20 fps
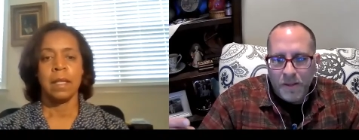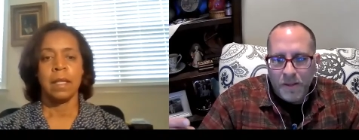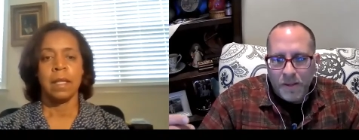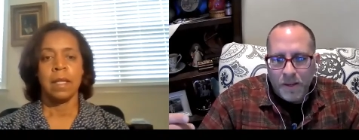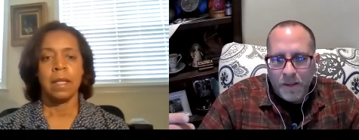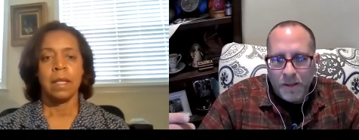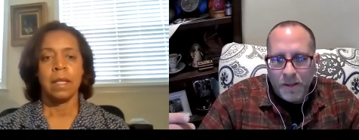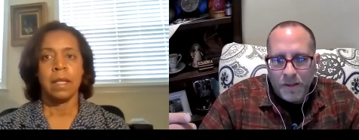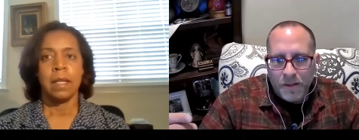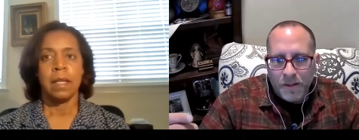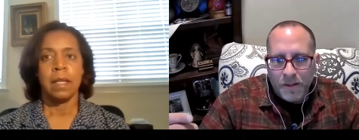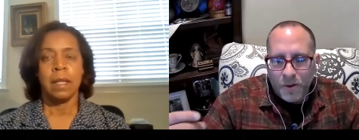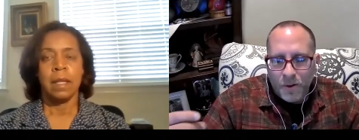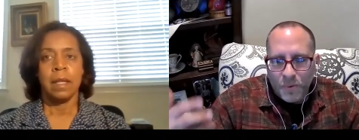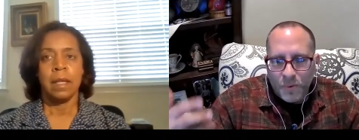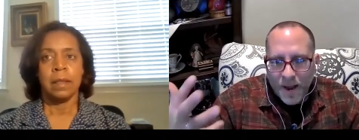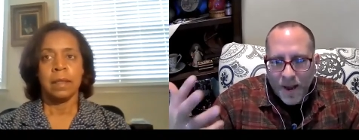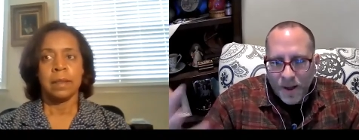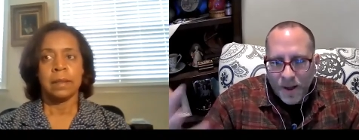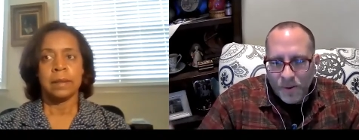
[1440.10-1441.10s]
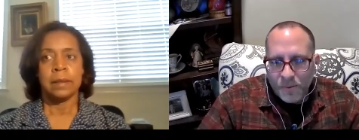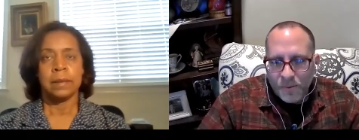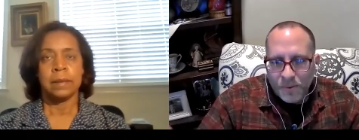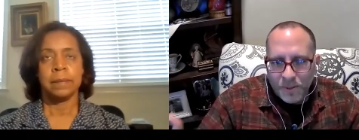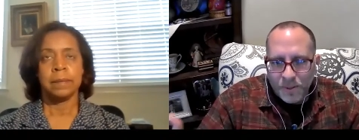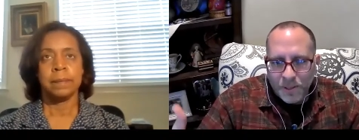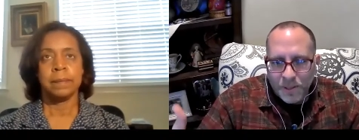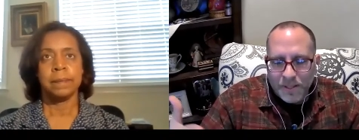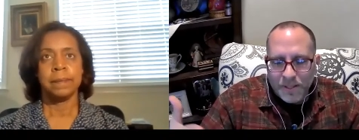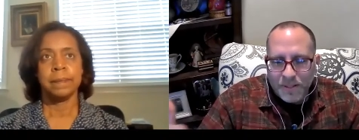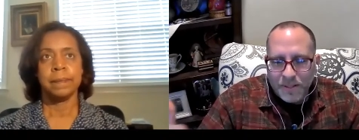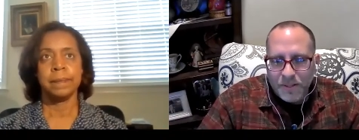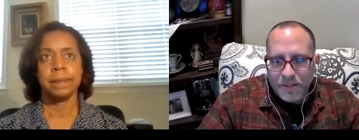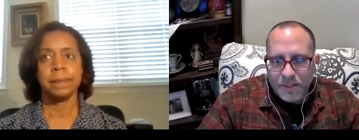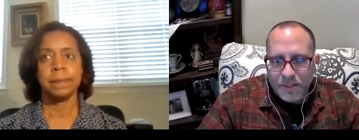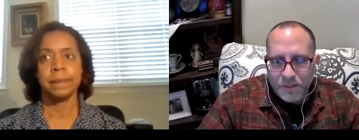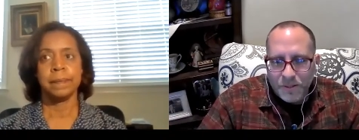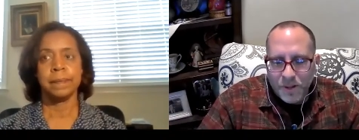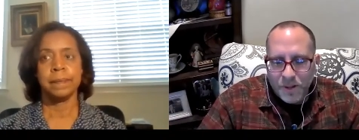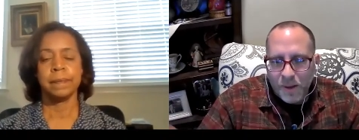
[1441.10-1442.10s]
Speaker 1: uh, around this
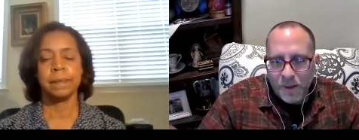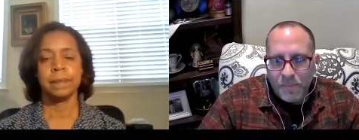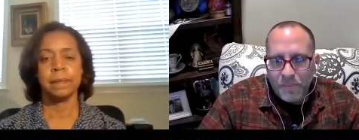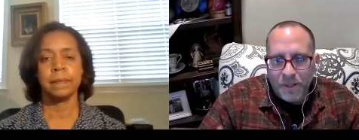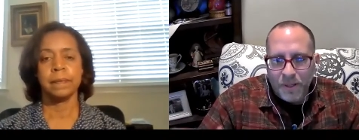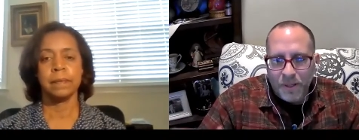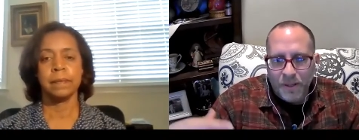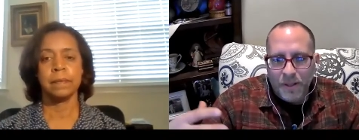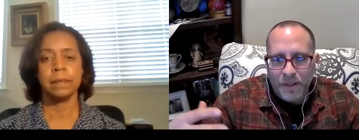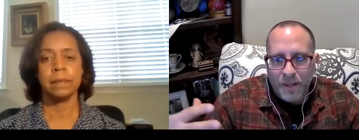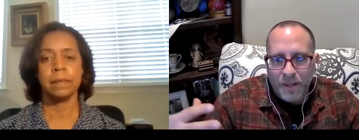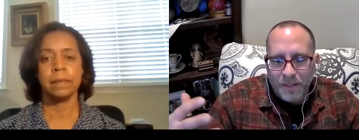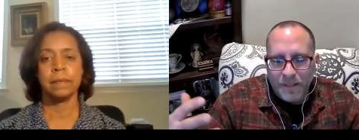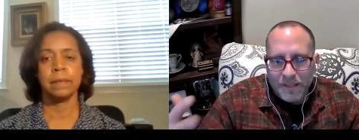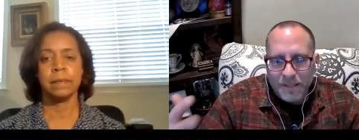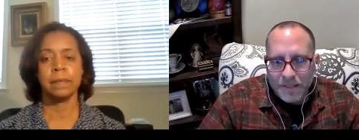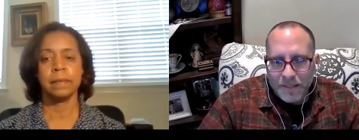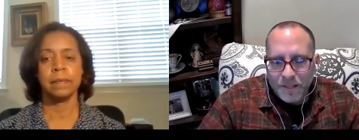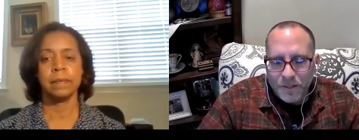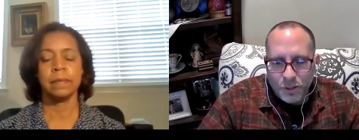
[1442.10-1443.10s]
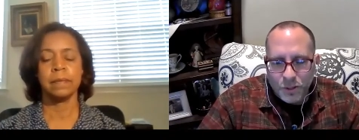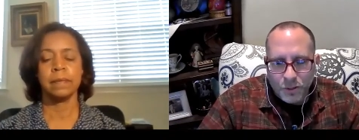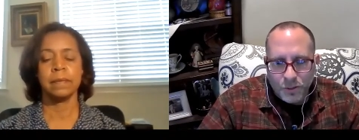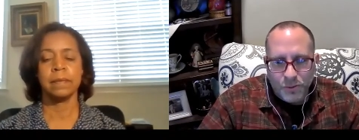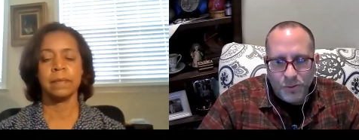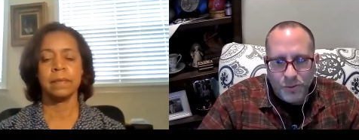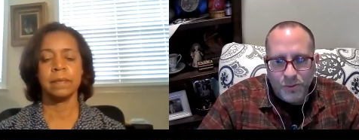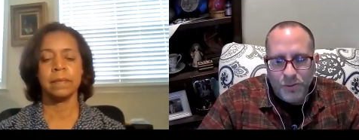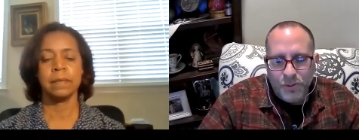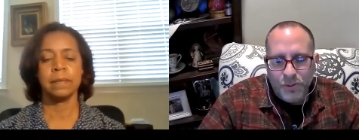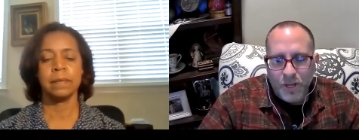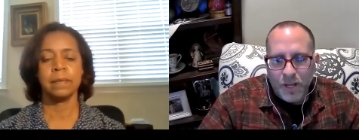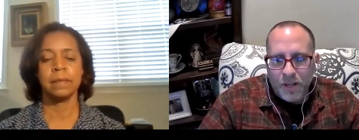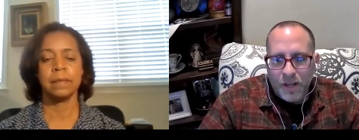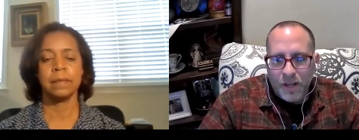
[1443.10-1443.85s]
this topic and, and these issues.